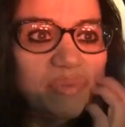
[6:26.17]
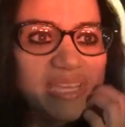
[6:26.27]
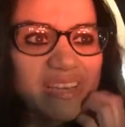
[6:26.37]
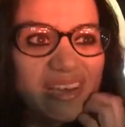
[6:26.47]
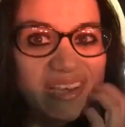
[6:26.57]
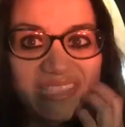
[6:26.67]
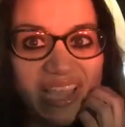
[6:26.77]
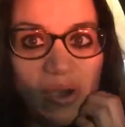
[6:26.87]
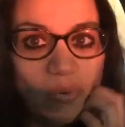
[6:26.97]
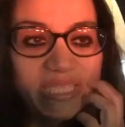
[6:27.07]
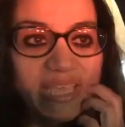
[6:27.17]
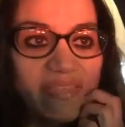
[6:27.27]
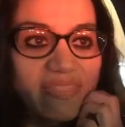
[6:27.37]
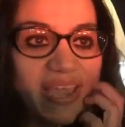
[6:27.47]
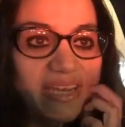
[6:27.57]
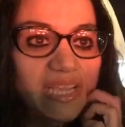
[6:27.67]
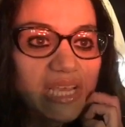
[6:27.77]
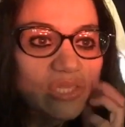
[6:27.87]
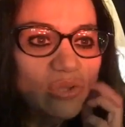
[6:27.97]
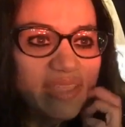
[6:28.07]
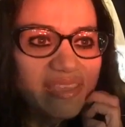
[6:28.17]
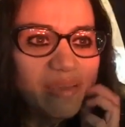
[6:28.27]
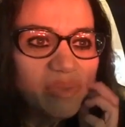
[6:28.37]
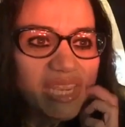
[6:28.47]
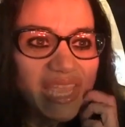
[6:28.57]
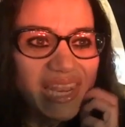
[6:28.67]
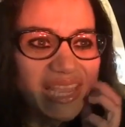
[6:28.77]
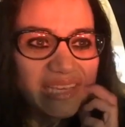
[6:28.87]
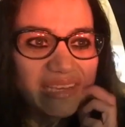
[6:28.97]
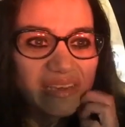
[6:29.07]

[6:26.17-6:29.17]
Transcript: because I always get that. So I think I'm going to get like